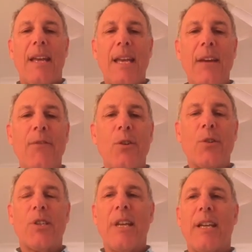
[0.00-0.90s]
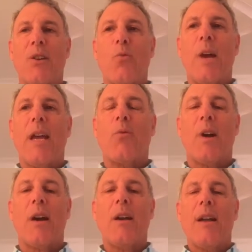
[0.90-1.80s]
If you sit in a way
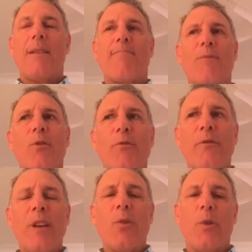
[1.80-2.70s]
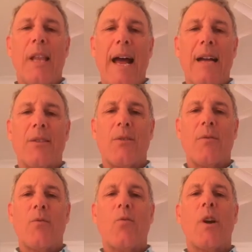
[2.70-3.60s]
where you feel relaxed,
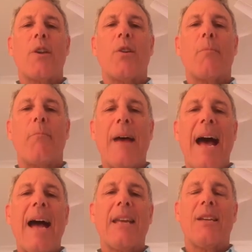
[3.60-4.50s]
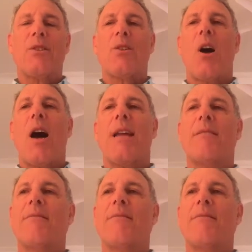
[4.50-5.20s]
where your back is not